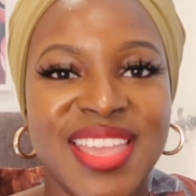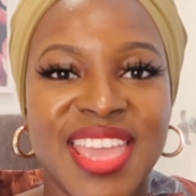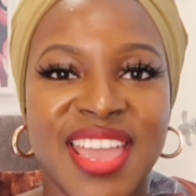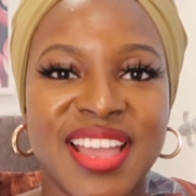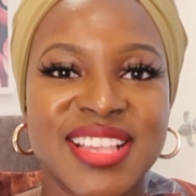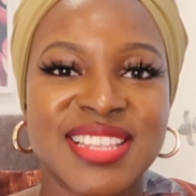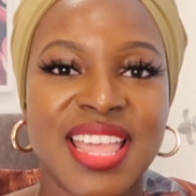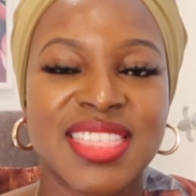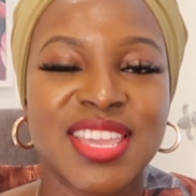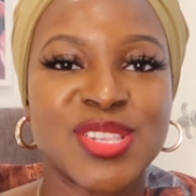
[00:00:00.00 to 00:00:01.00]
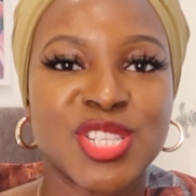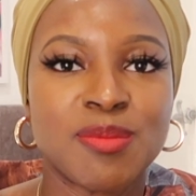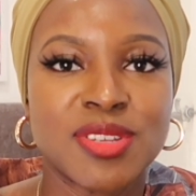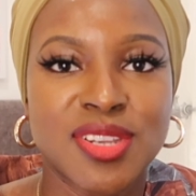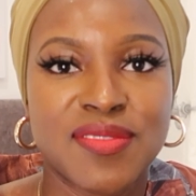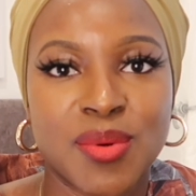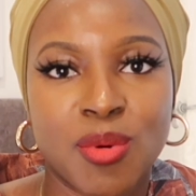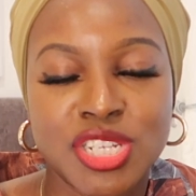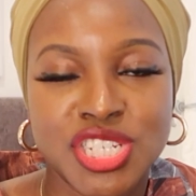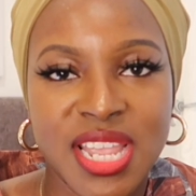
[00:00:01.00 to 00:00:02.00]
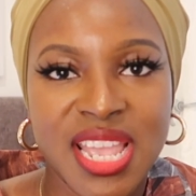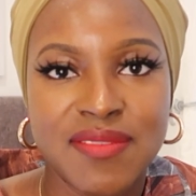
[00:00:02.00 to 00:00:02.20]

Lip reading: Okay guys, thank you so much for watching.